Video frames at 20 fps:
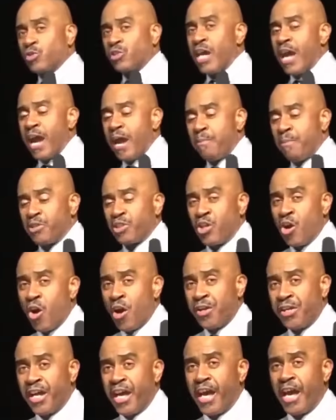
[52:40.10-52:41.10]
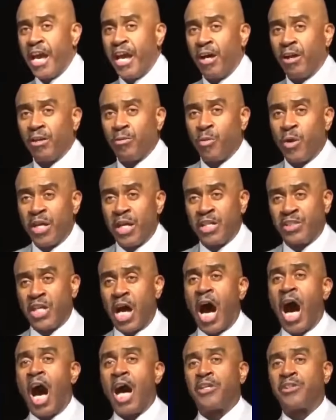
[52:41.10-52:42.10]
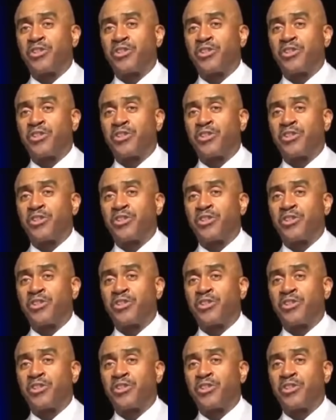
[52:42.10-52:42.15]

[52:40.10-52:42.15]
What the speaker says: Sam is going to hell with his aunt,